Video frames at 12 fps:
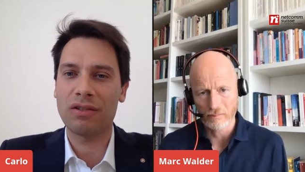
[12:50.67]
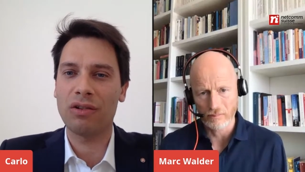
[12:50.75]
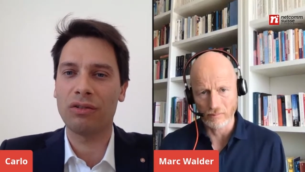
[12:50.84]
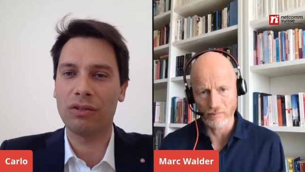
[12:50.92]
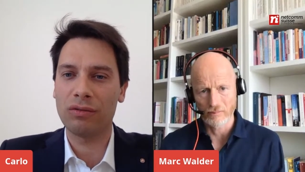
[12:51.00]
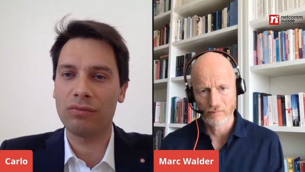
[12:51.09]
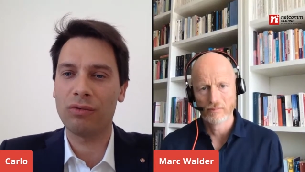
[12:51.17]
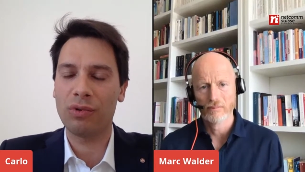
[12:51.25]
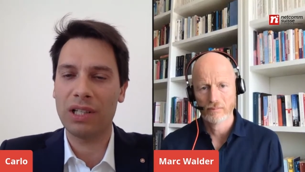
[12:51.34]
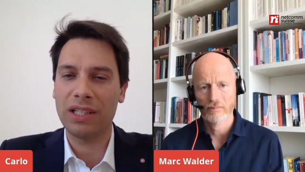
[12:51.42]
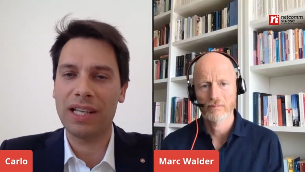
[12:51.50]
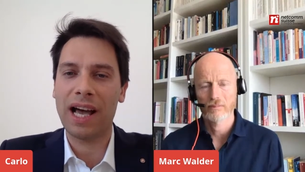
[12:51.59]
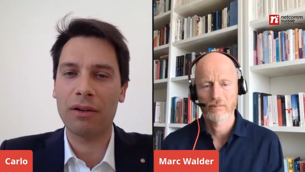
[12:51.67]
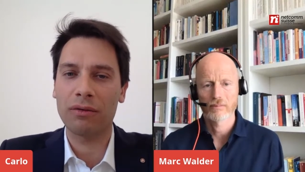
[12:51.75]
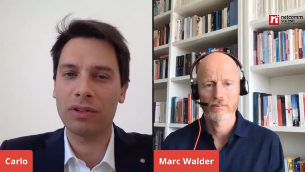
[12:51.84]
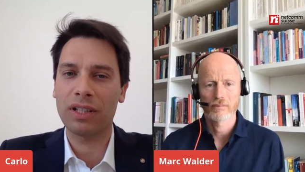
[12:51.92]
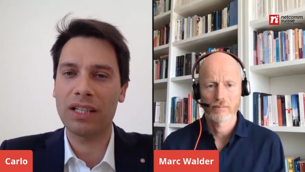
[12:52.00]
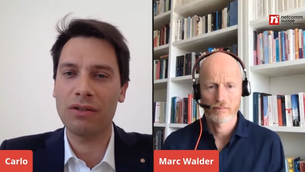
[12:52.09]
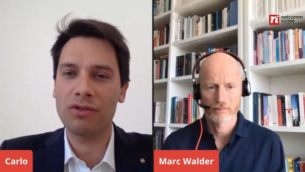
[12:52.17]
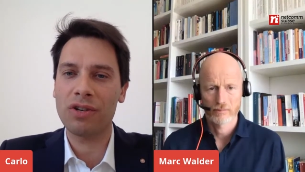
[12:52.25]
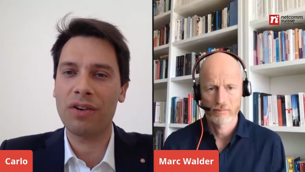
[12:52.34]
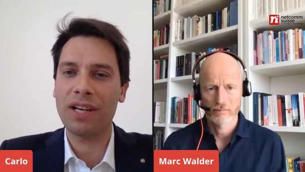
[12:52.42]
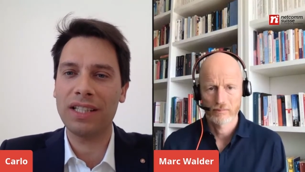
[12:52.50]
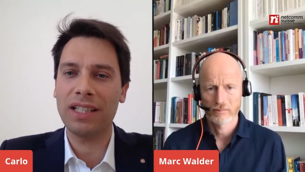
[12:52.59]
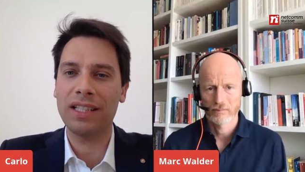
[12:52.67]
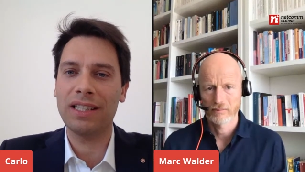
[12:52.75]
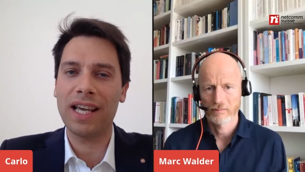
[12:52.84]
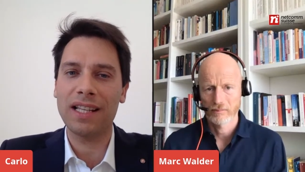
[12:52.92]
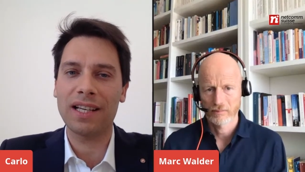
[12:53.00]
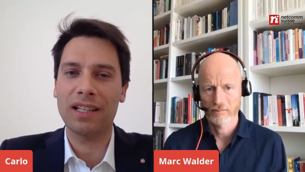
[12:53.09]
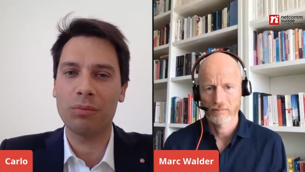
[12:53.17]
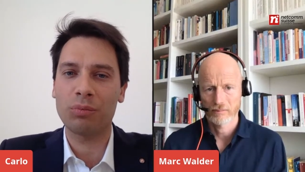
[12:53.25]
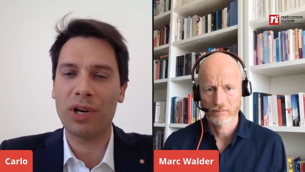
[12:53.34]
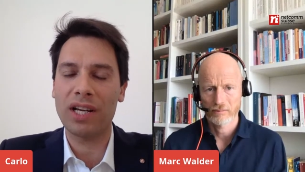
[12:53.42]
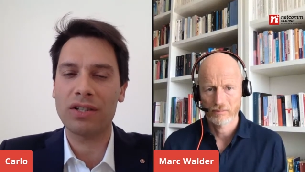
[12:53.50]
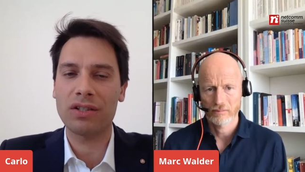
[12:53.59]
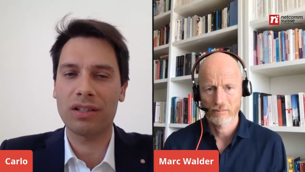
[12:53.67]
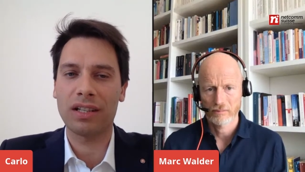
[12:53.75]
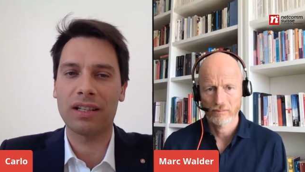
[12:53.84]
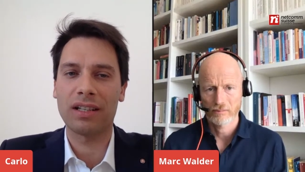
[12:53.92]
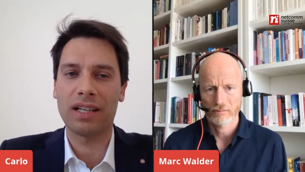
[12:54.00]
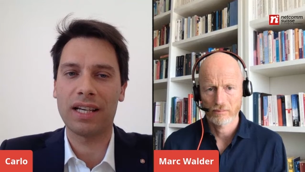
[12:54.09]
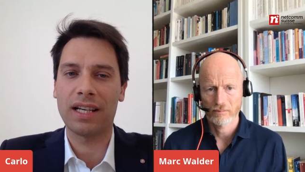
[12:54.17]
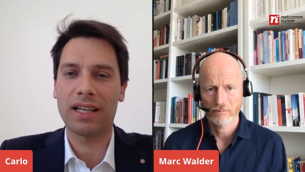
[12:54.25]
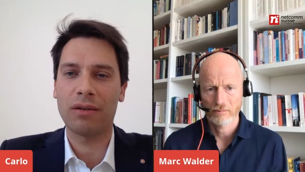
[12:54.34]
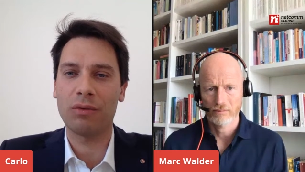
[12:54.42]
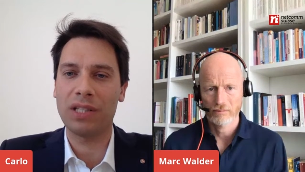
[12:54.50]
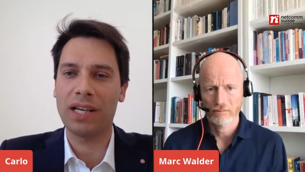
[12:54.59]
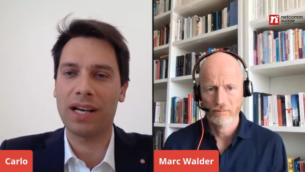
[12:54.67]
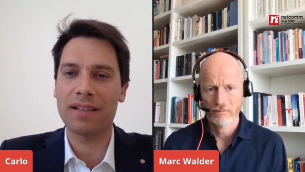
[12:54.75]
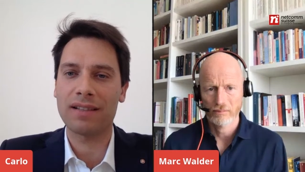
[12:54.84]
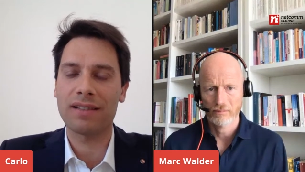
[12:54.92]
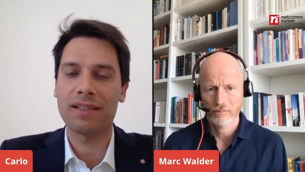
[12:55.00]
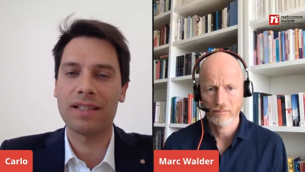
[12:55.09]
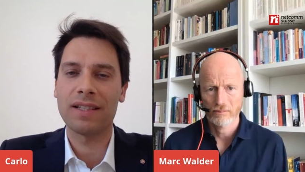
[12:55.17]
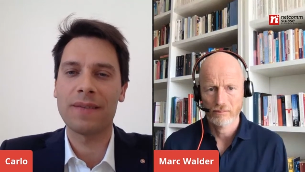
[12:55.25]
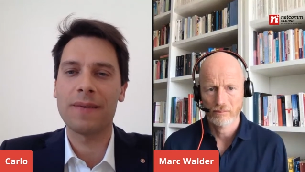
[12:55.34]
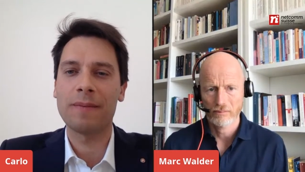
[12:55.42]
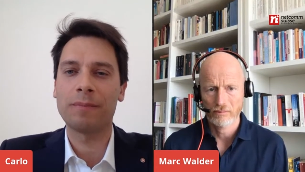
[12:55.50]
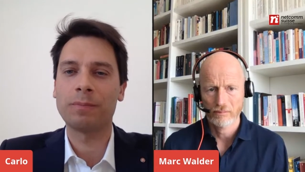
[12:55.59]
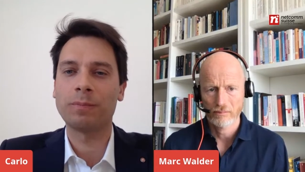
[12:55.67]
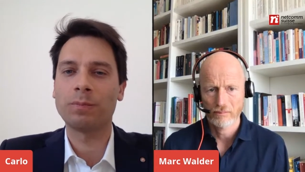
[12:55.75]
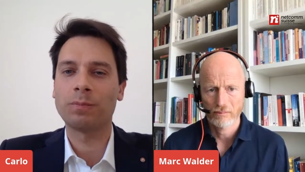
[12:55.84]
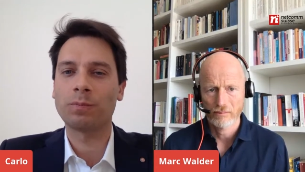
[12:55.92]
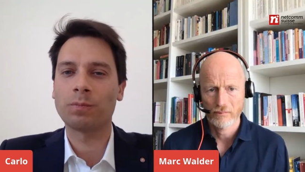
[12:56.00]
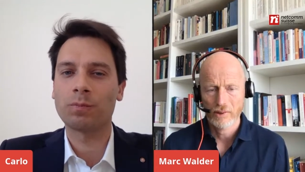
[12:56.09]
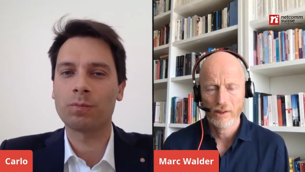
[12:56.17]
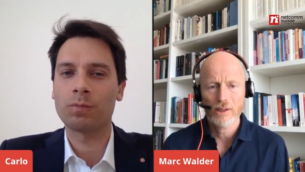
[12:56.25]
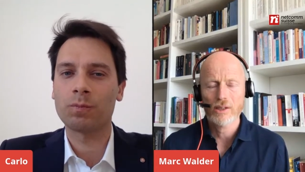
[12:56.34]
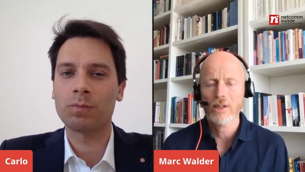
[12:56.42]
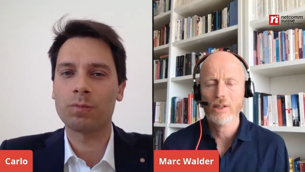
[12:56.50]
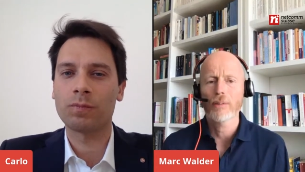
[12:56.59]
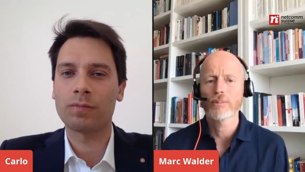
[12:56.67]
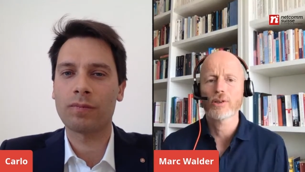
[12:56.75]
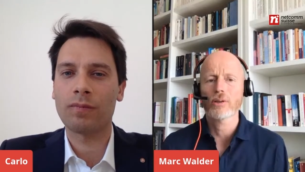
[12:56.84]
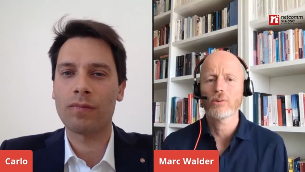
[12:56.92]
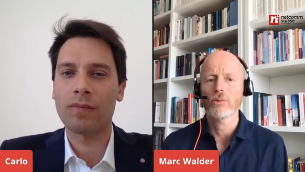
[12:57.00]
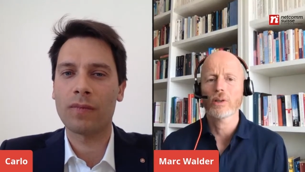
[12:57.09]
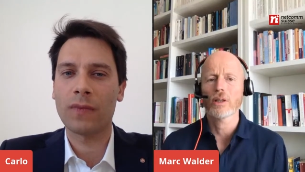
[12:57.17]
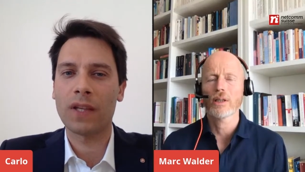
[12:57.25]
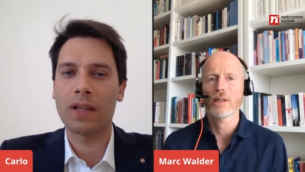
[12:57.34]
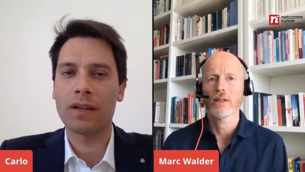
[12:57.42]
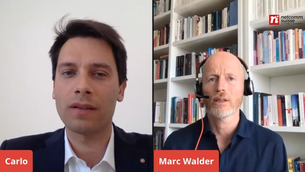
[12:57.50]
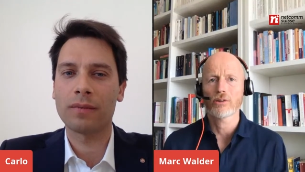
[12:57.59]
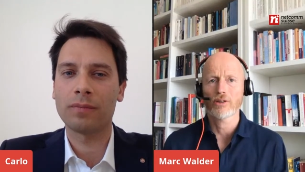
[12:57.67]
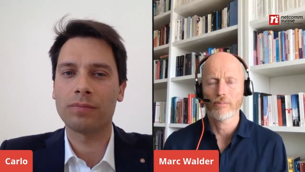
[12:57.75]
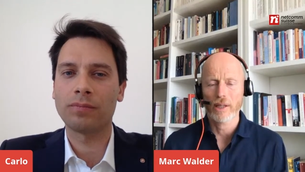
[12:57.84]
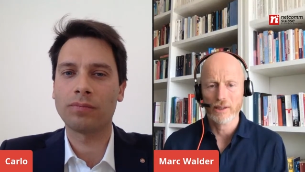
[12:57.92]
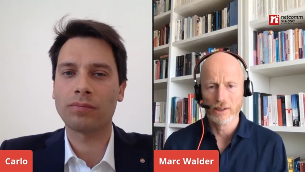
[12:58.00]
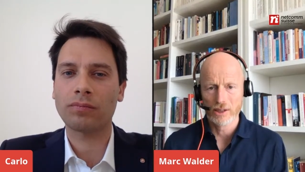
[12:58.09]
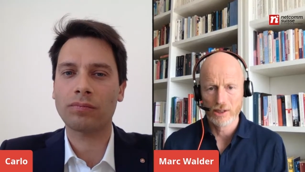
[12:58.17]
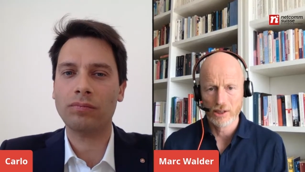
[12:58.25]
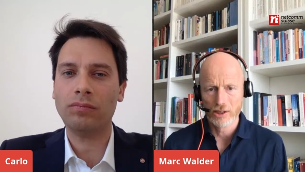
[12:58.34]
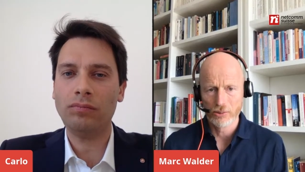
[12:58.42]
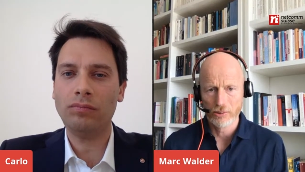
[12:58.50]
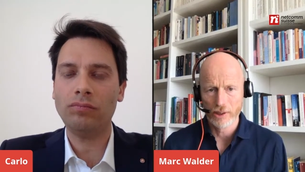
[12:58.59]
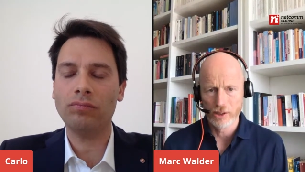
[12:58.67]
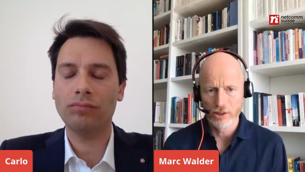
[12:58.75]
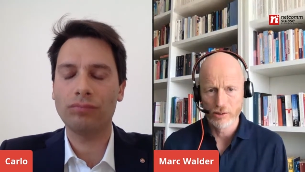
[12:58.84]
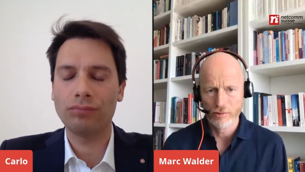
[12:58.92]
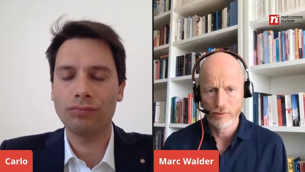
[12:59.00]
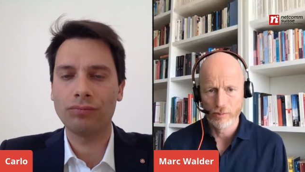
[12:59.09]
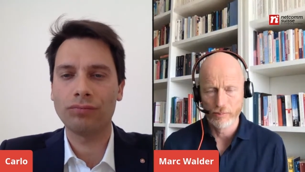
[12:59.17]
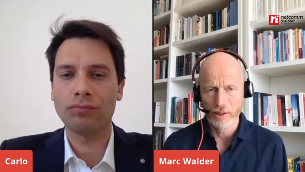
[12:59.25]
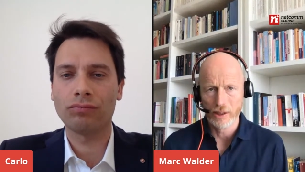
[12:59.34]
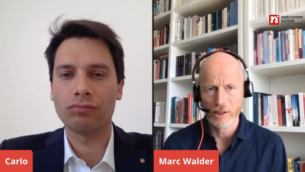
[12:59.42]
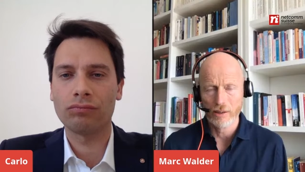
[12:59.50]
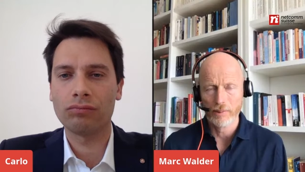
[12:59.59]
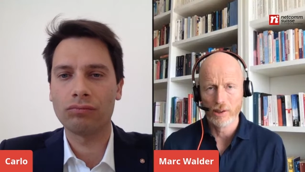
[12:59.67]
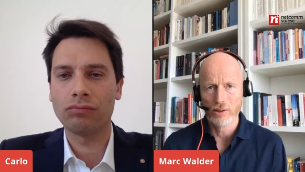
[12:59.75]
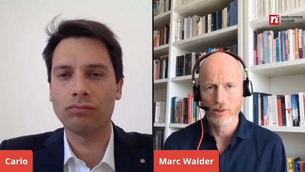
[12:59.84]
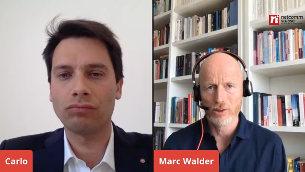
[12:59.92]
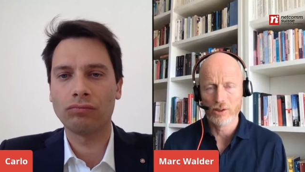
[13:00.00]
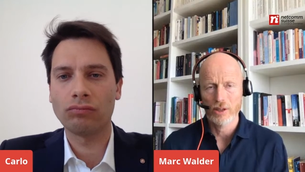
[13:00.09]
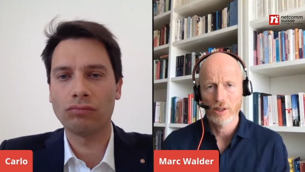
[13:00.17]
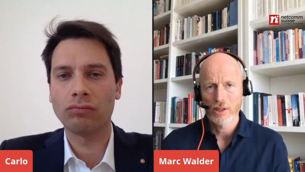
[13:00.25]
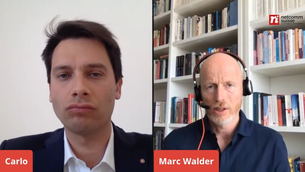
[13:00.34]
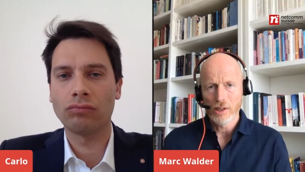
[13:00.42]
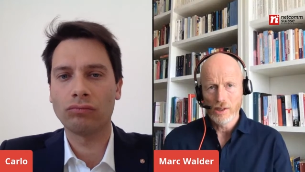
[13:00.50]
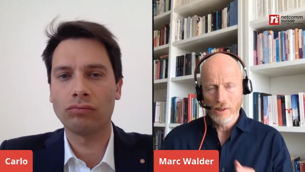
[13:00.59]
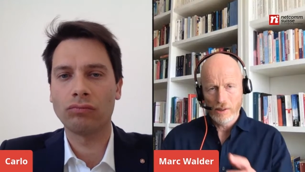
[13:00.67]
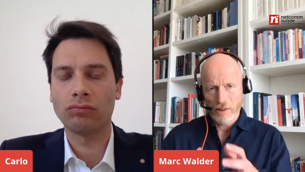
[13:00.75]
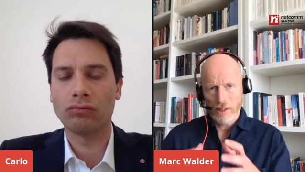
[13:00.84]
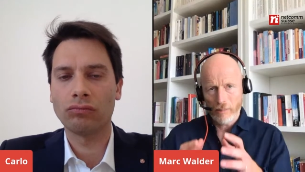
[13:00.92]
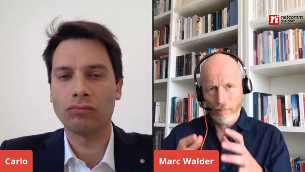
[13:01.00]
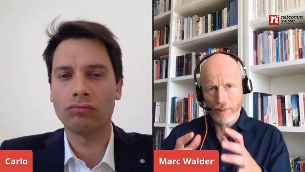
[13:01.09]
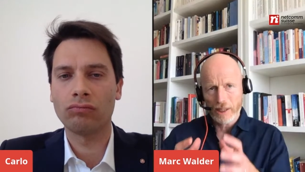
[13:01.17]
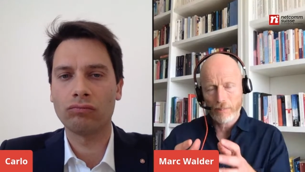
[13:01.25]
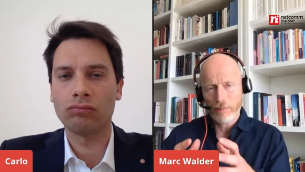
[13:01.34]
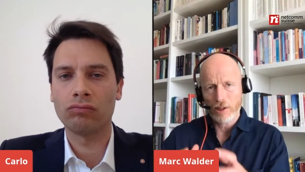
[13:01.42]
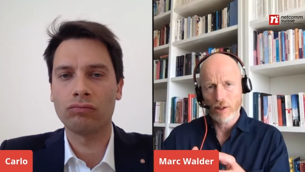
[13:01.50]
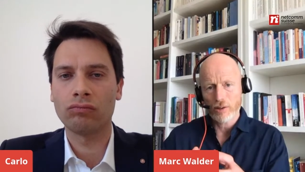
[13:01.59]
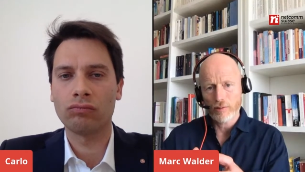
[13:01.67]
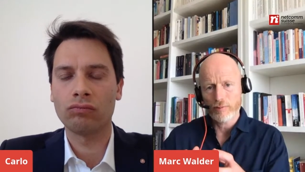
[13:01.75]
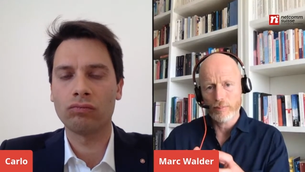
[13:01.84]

Speaker 1: is going really down. But can you share any data and impression uh, with us?
Speaker 2: It's an absolutely dramatic situation for media because a big part of